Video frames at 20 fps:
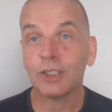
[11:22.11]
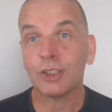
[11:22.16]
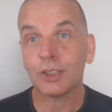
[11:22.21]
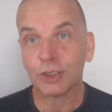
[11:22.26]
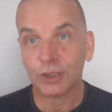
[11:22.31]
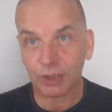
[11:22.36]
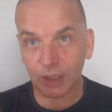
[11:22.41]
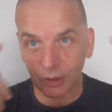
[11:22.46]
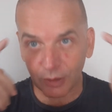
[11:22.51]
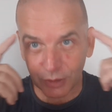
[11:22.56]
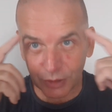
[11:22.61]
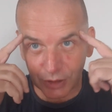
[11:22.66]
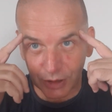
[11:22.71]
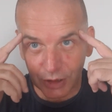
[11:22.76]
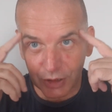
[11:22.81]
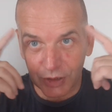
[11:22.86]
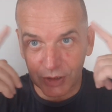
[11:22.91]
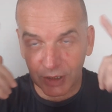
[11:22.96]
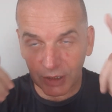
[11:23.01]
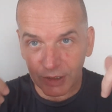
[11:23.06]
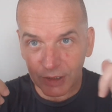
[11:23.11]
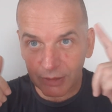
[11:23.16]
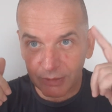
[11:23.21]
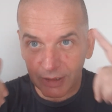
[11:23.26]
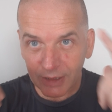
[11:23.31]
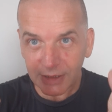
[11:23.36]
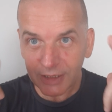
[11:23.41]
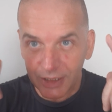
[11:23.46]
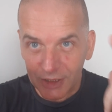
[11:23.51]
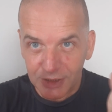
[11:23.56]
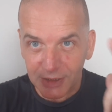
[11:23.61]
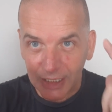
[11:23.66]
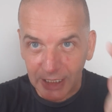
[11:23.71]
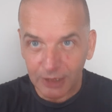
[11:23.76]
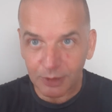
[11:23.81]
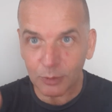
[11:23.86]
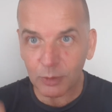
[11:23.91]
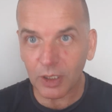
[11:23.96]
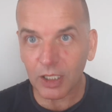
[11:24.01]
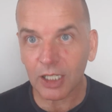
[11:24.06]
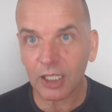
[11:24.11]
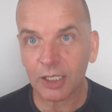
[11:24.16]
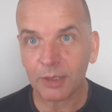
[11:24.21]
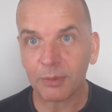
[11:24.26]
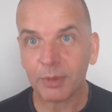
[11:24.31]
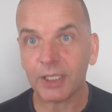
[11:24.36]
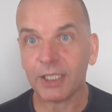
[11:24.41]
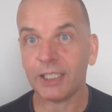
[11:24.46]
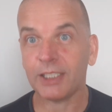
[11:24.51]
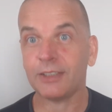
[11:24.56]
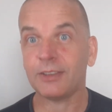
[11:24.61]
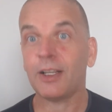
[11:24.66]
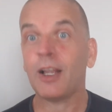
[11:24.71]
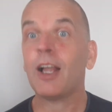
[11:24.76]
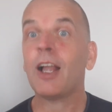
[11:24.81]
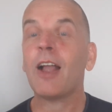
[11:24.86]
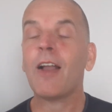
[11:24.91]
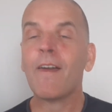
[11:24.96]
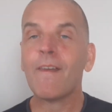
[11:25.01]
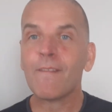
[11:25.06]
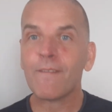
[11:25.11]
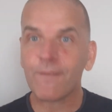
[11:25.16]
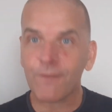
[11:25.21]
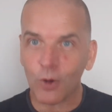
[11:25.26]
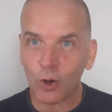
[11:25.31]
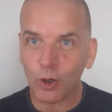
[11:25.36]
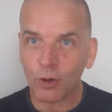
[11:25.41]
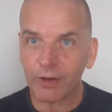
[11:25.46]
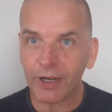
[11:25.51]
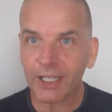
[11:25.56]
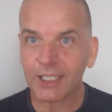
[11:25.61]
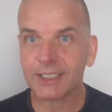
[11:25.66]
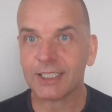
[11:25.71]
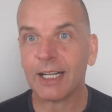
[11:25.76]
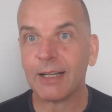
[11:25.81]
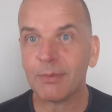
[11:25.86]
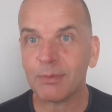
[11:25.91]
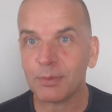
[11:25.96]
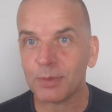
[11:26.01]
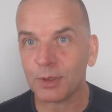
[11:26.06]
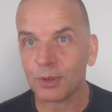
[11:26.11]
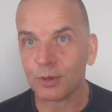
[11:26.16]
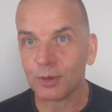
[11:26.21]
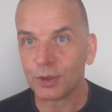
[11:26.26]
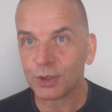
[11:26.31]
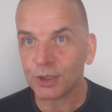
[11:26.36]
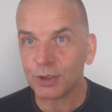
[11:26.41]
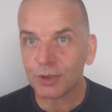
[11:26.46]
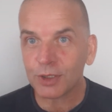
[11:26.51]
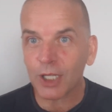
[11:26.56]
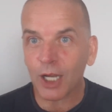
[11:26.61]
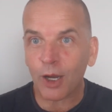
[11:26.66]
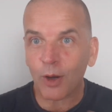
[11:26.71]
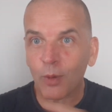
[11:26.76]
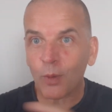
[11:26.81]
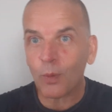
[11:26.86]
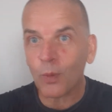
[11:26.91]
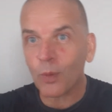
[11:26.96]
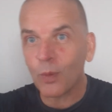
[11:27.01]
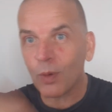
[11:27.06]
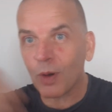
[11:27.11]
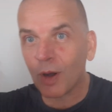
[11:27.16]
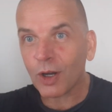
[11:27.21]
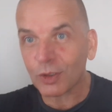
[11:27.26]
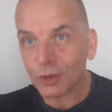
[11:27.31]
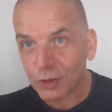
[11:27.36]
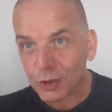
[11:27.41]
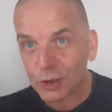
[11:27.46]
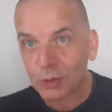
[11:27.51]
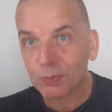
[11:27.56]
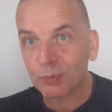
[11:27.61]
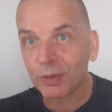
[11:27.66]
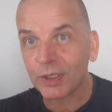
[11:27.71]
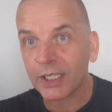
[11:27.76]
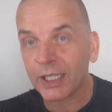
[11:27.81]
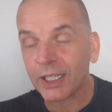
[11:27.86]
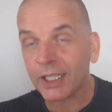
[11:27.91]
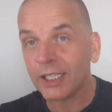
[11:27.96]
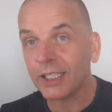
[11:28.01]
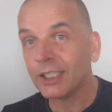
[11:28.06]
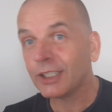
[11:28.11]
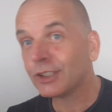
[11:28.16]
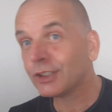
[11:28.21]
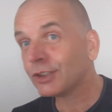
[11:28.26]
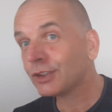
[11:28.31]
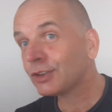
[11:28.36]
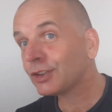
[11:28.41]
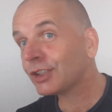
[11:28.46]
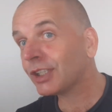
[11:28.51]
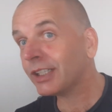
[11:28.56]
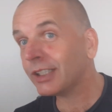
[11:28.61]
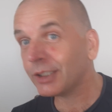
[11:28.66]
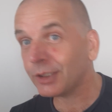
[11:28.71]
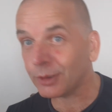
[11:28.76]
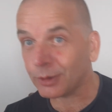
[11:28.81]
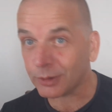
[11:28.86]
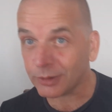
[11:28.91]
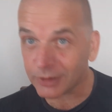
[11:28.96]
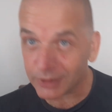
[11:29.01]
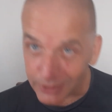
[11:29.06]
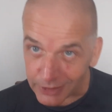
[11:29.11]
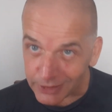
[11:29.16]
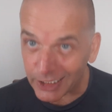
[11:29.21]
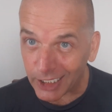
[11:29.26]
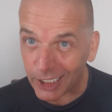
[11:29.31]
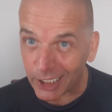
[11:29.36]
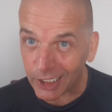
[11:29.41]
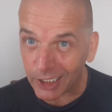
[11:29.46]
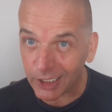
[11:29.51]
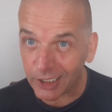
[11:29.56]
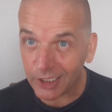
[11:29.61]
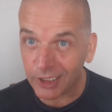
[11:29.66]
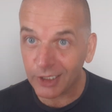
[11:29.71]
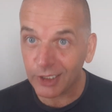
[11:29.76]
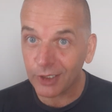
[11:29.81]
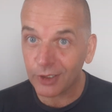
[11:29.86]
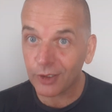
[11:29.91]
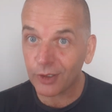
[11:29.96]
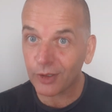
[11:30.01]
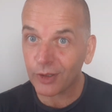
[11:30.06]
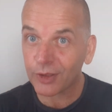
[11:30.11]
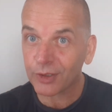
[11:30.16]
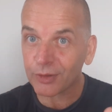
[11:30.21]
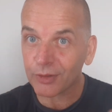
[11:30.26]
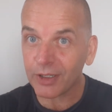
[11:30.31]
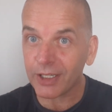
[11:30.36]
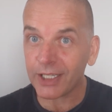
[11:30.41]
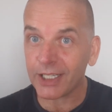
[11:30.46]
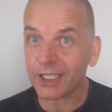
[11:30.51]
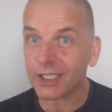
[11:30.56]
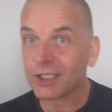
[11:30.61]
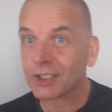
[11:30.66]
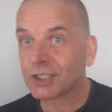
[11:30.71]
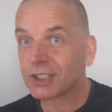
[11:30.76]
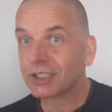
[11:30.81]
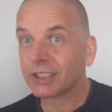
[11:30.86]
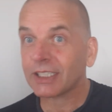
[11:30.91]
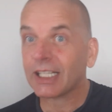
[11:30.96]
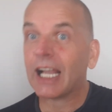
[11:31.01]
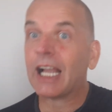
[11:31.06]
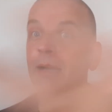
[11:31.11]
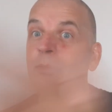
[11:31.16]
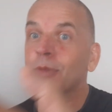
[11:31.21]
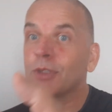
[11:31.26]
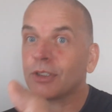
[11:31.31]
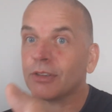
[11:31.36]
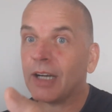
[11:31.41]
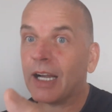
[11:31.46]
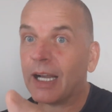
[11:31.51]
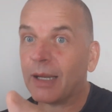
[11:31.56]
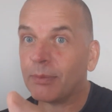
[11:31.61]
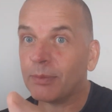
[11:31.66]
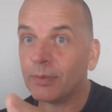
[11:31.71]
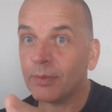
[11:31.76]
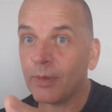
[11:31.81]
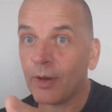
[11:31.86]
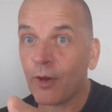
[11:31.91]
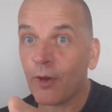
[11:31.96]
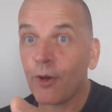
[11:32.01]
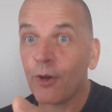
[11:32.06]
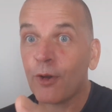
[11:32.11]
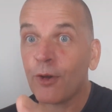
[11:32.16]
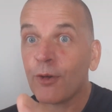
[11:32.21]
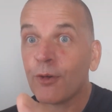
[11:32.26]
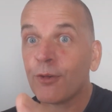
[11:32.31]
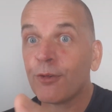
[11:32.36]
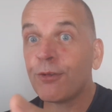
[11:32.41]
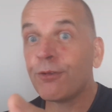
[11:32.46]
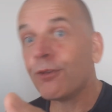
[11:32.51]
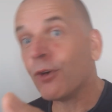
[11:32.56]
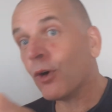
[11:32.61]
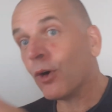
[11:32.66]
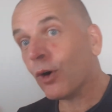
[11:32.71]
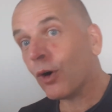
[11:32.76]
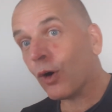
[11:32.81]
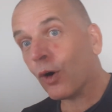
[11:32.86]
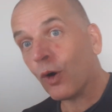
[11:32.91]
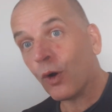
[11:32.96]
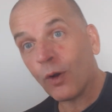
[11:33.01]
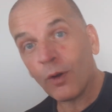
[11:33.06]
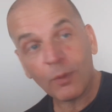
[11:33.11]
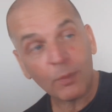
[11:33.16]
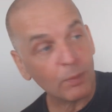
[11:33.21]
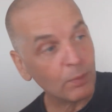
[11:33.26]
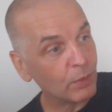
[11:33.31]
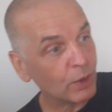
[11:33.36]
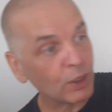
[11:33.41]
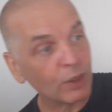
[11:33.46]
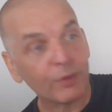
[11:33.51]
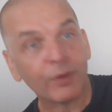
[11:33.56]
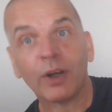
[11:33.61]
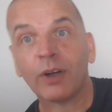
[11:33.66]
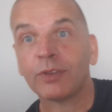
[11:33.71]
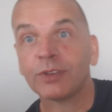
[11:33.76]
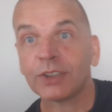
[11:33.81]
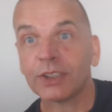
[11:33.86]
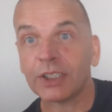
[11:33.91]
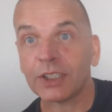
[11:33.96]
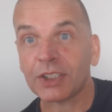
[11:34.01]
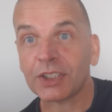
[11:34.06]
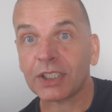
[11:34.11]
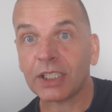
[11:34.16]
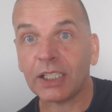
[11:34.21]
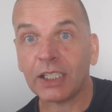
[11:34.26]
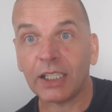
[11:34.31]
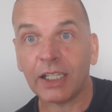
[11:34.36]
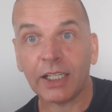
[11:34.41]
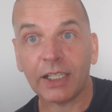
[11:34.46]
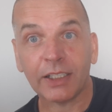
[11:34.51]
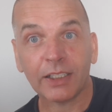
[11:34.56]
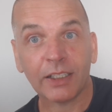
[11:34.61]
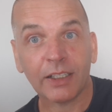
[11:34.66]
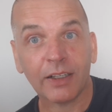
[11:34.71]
So just so you understand what I mean, for example, you go 1, split, 2, nut, 3, slap, grab, 4, move off to the side,